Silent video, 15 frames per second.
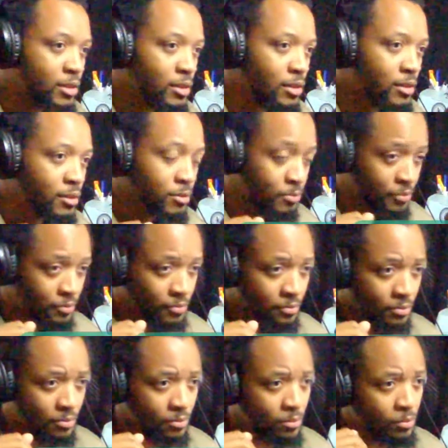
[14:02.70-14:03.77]
to
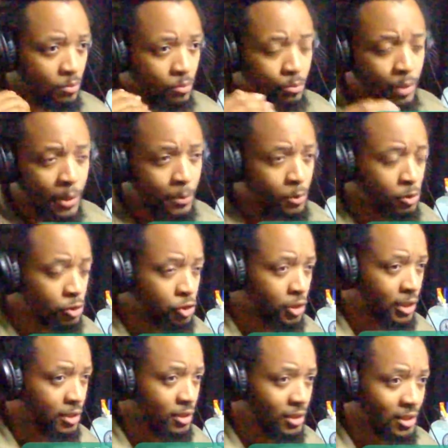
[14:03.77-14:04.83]
people who are
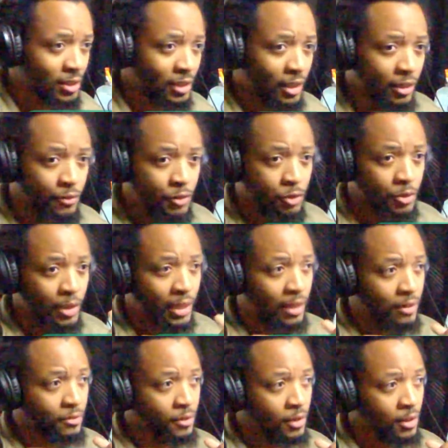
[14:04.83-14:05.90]
trying to enslave you. You
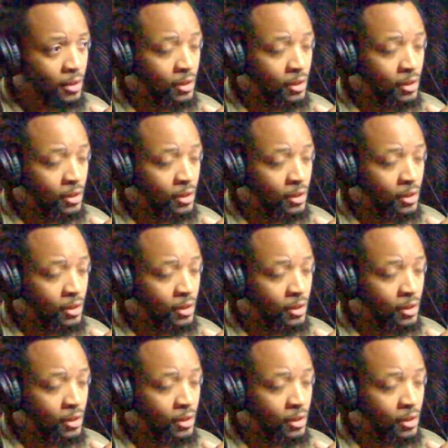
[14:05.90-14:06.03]
have